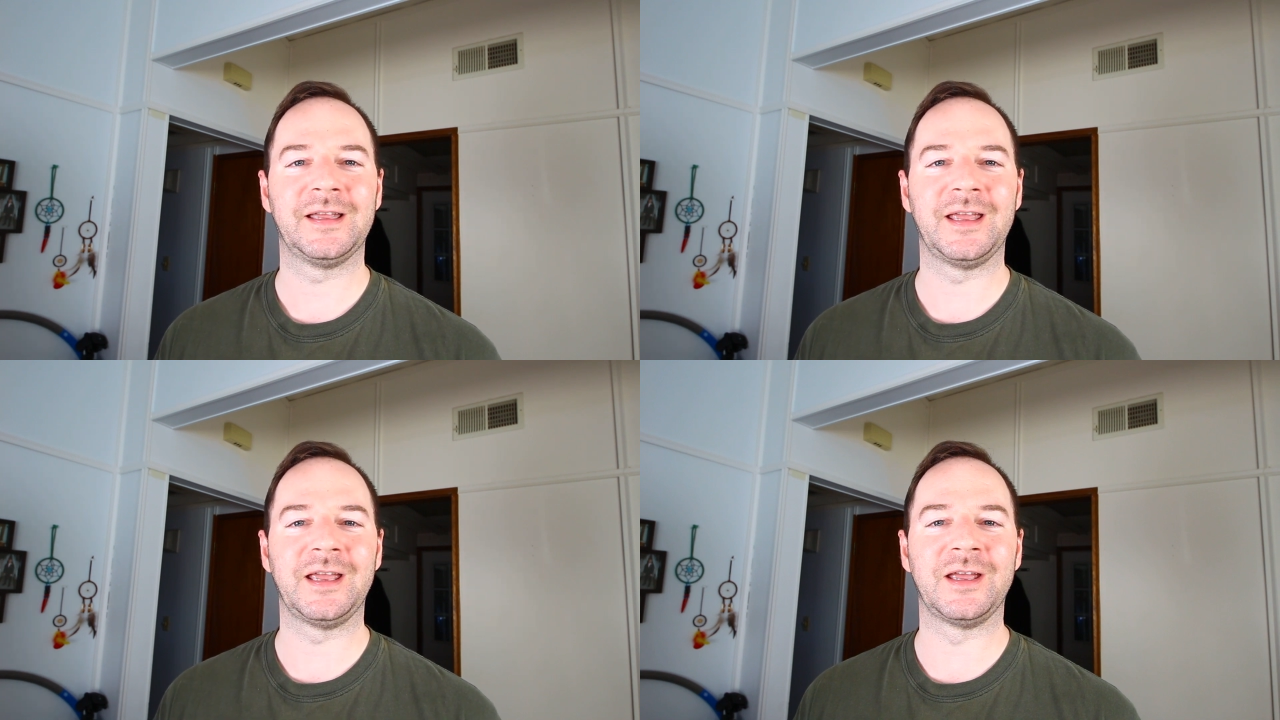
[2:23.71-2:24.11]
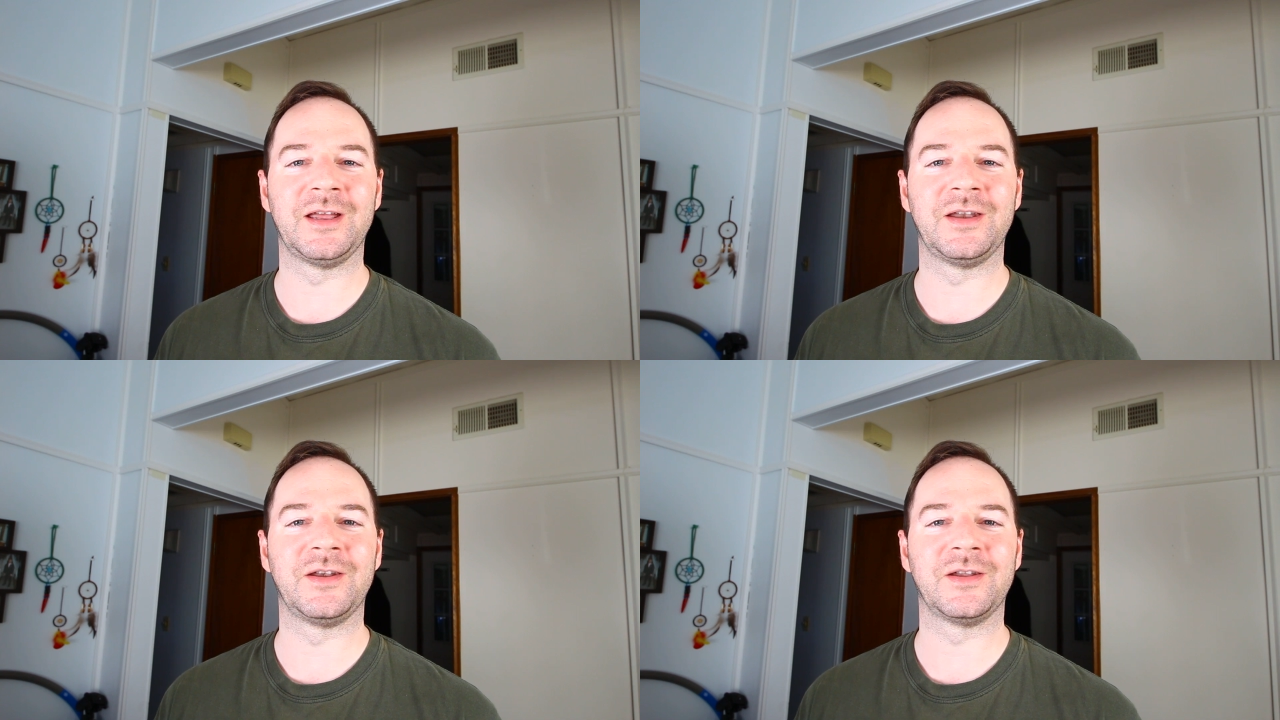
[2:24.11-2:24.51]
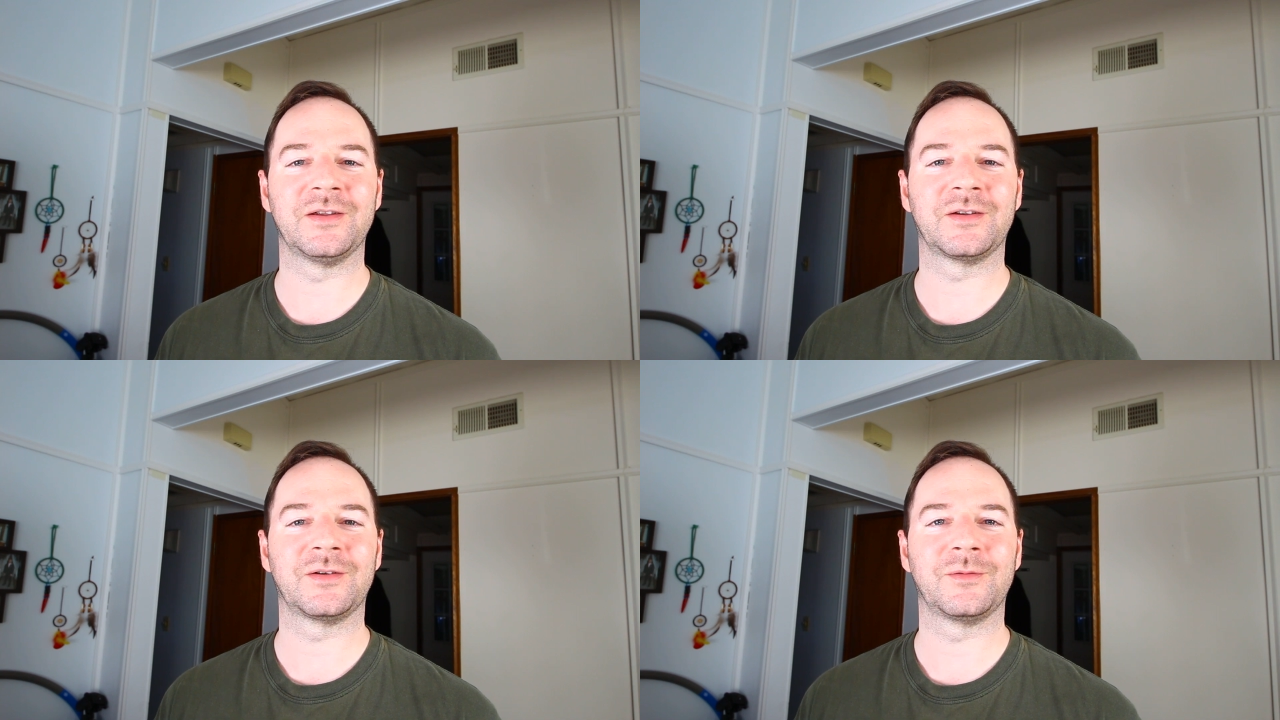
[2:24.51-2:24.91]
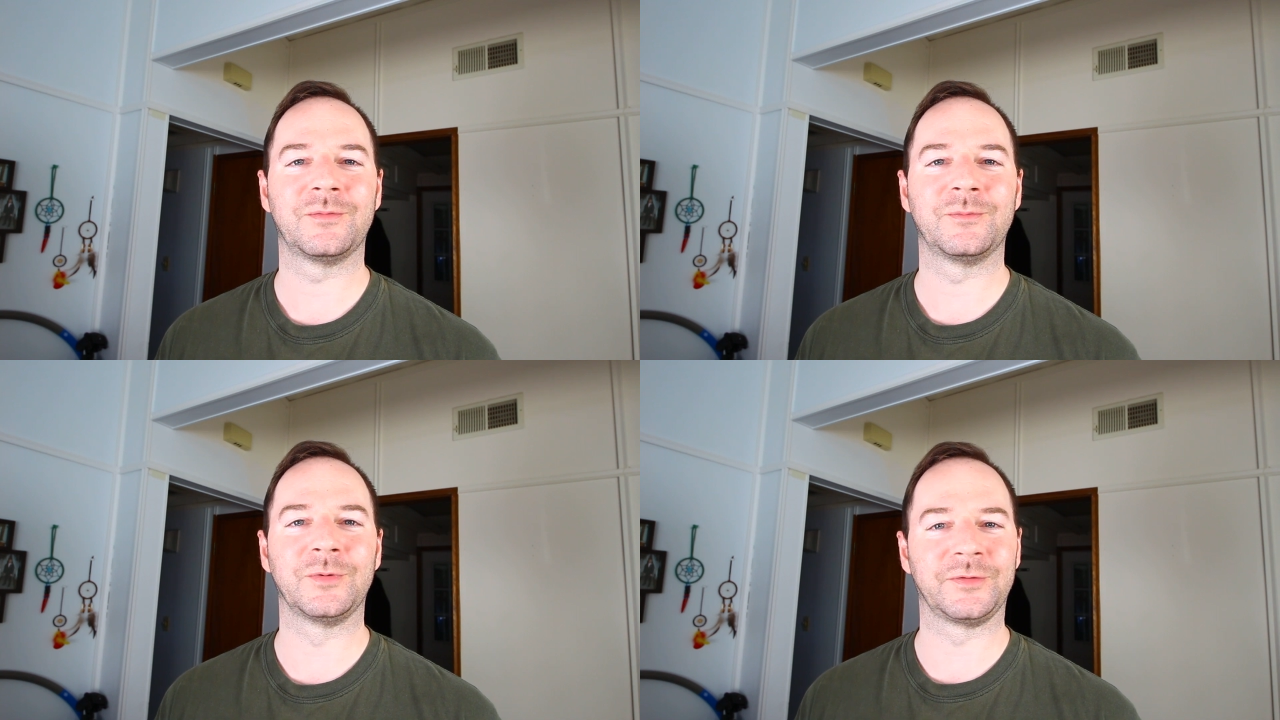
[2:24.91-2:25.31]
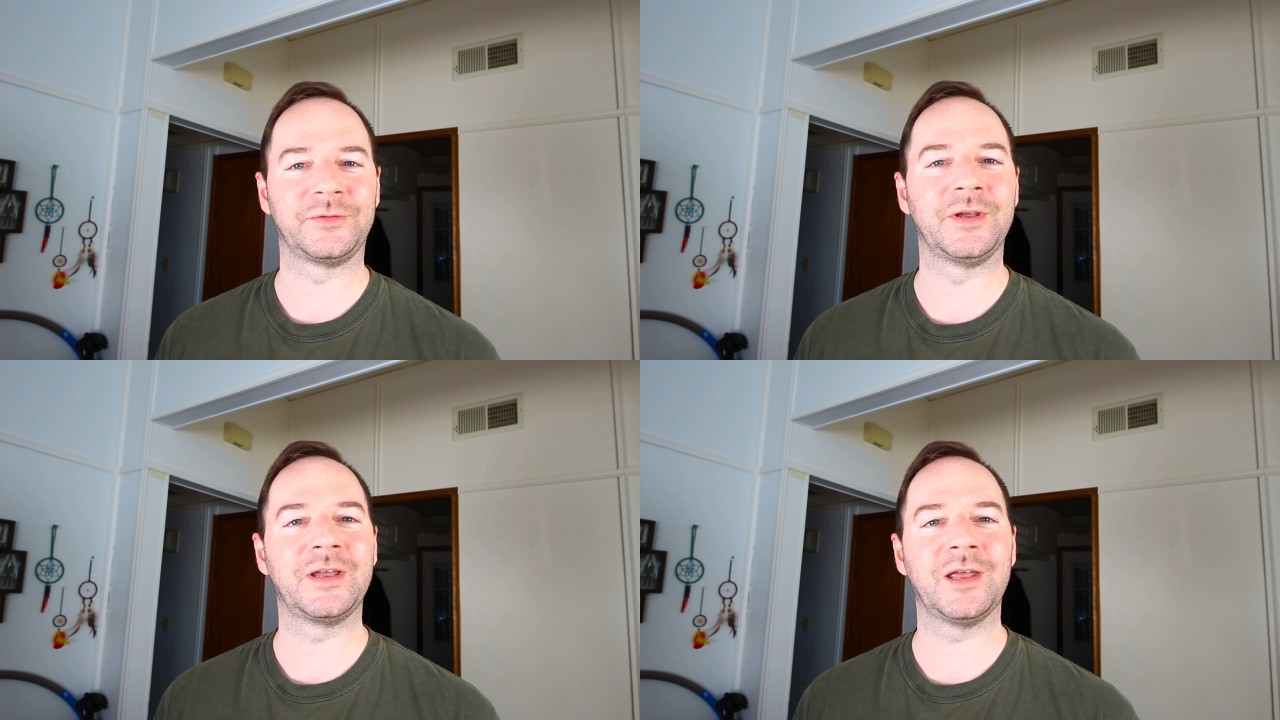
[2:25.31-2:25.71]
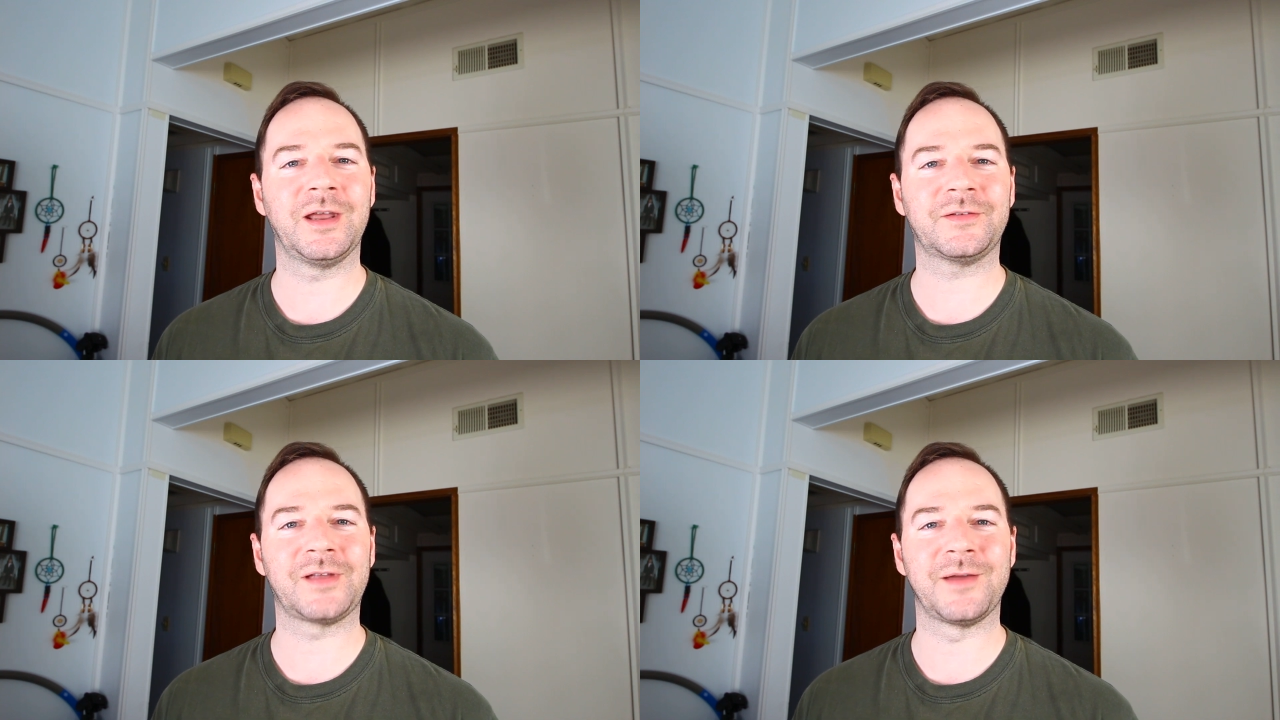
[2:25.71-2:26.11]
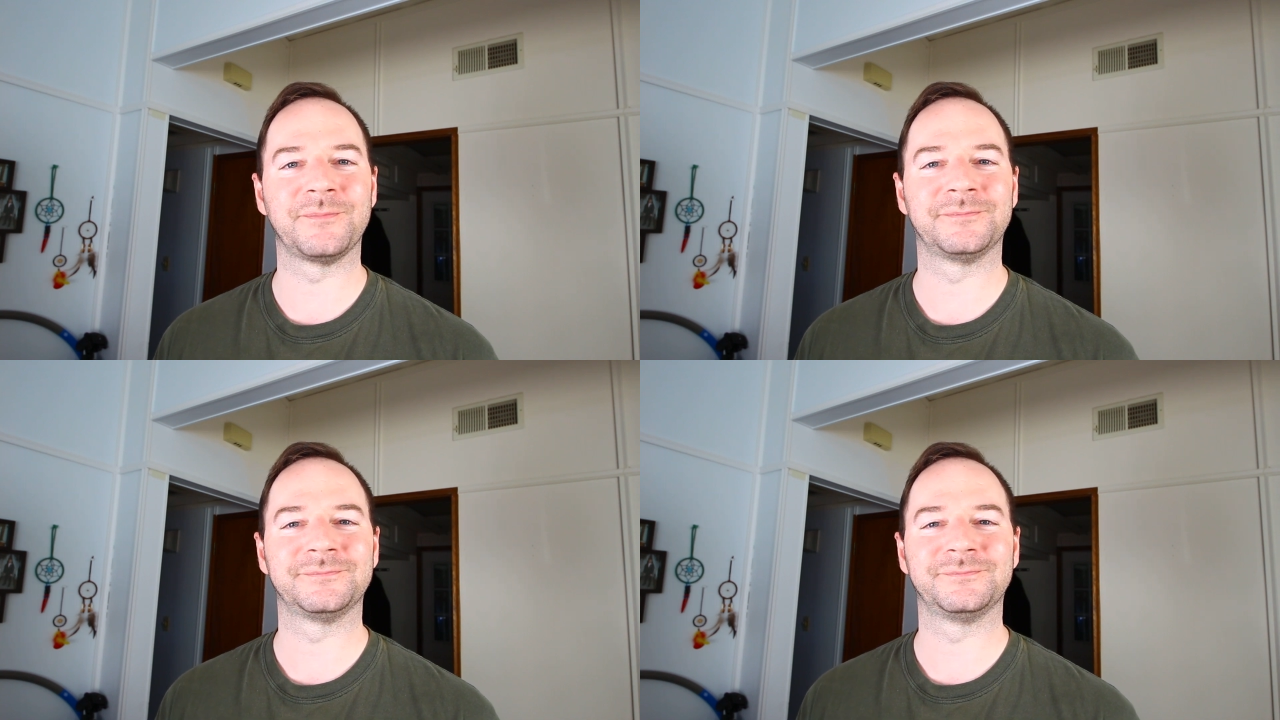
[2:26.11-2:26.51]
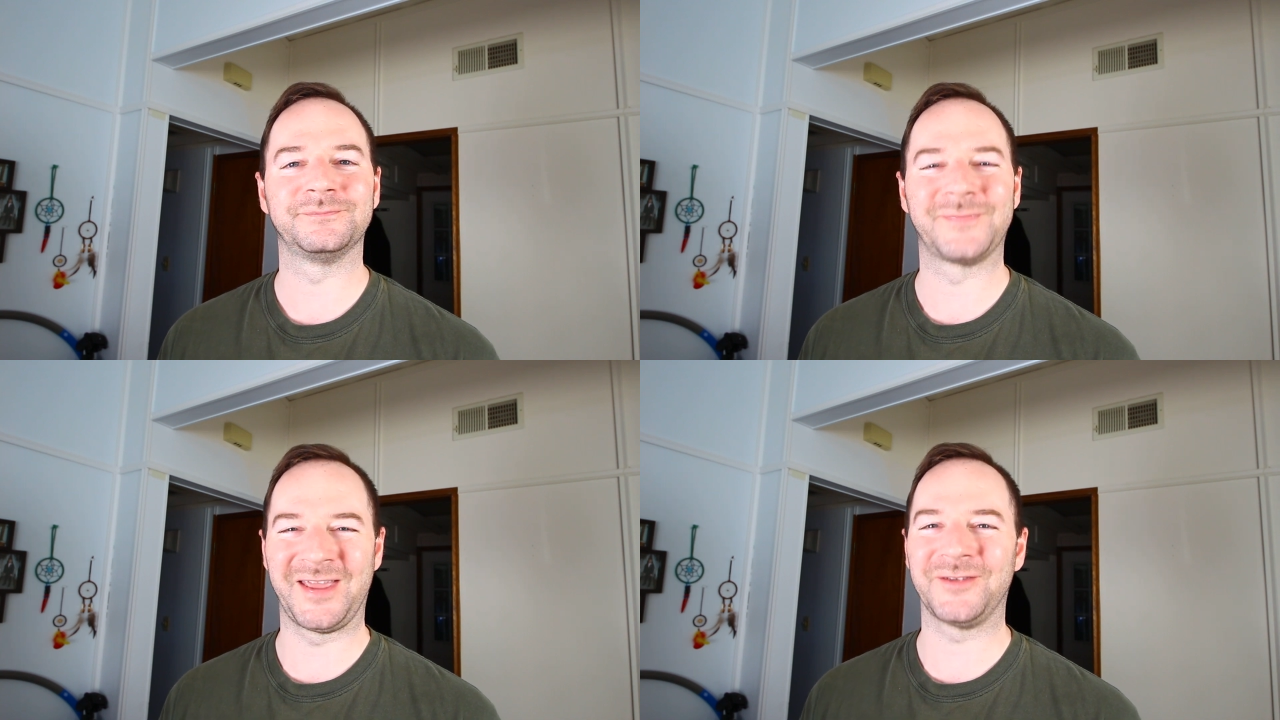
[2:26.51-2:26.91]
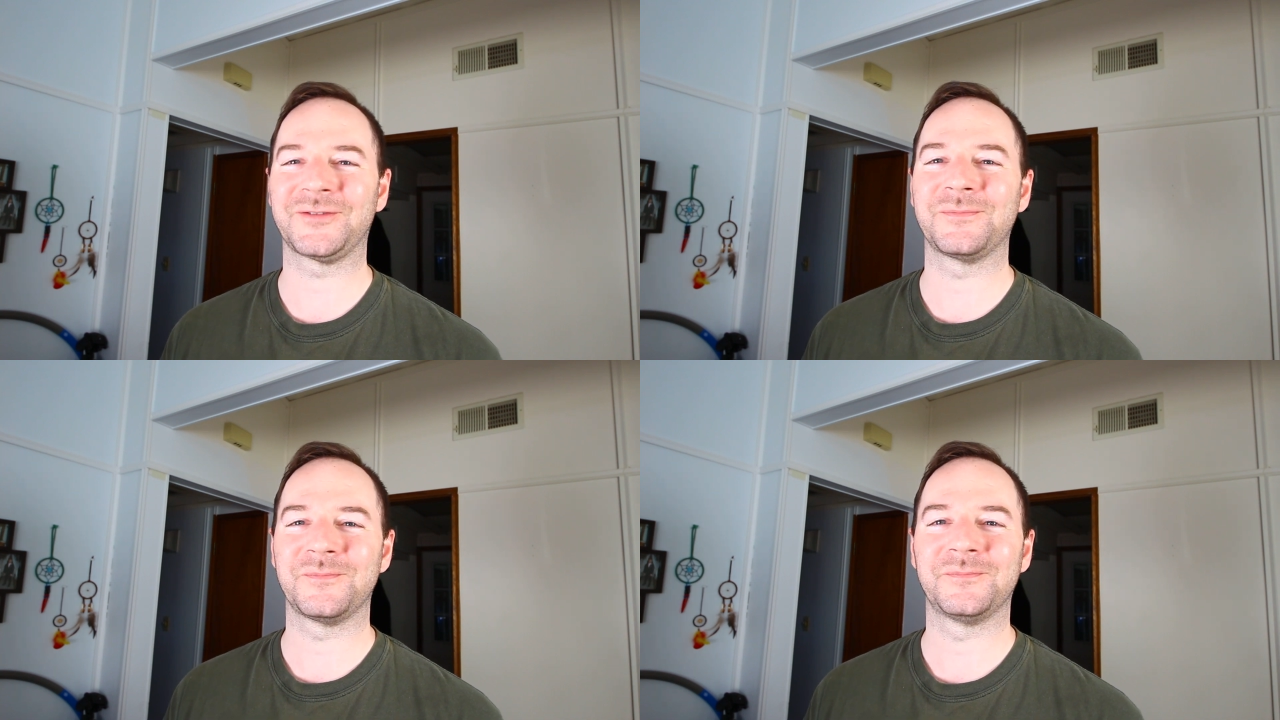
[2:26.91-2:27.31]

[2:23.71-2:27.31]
and we'll see you again next time. Thanks.